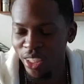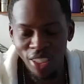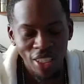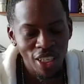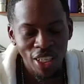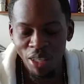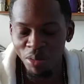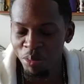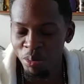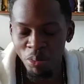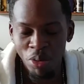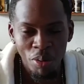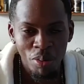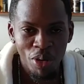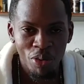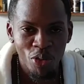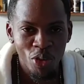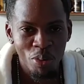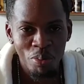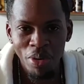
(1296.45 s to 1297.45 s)
probably
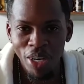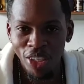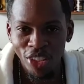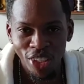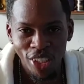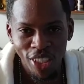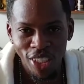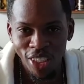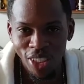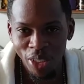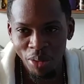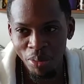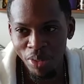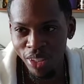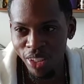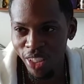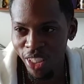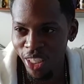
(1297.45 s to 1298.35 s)
have to backtrack a little bit.